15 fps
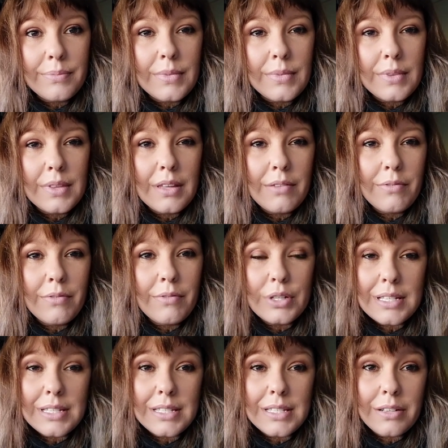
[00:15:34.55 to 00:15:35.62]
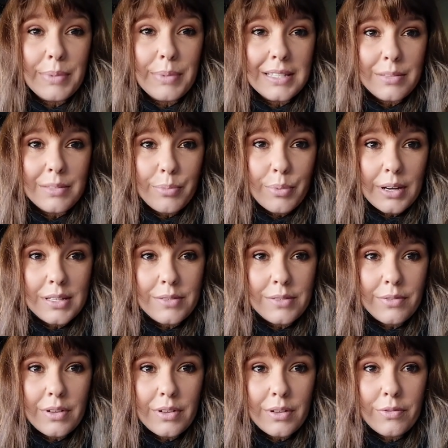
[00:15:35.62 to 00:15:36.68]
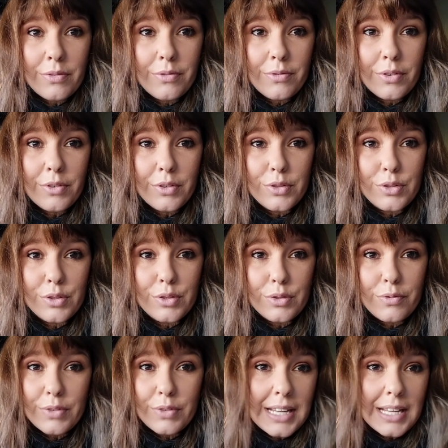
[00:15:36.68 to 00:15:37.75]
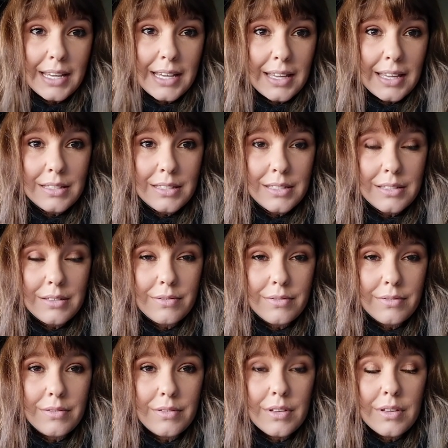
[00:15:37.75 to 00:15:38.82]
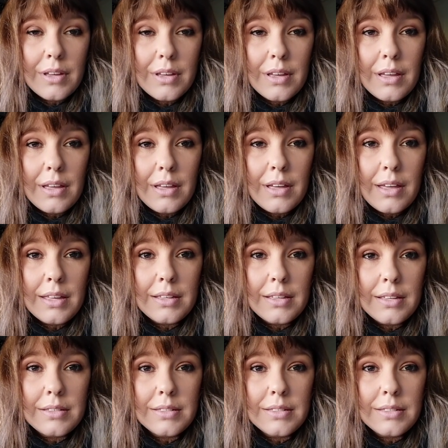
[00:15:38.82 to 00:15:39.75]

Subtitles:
They're voices that have been suppressed for decades, and